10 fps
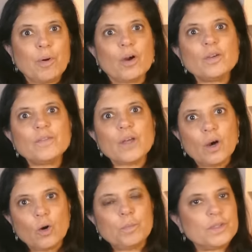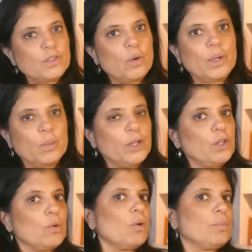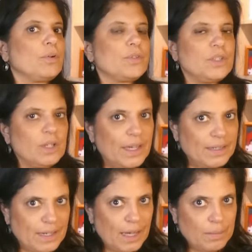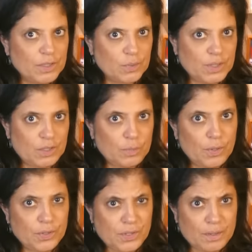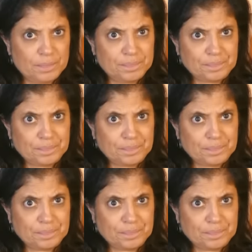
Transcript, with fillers: part of the hope is knowing what your own personal end game is with this person.